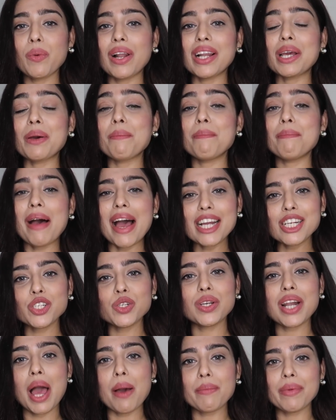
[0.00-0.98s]
Welcome back
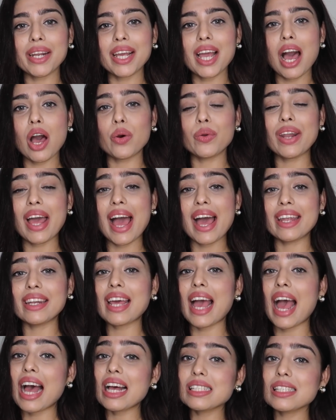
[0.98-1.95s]
to Glam and Gown,
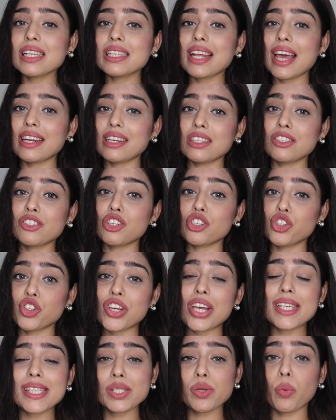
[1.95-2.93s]
and as the title
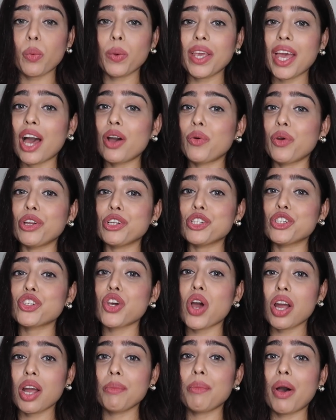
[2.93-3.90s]
suggests, we are going to
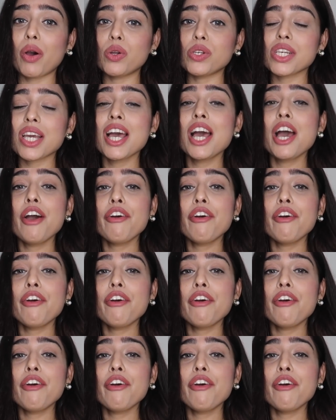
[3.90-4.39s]
talk about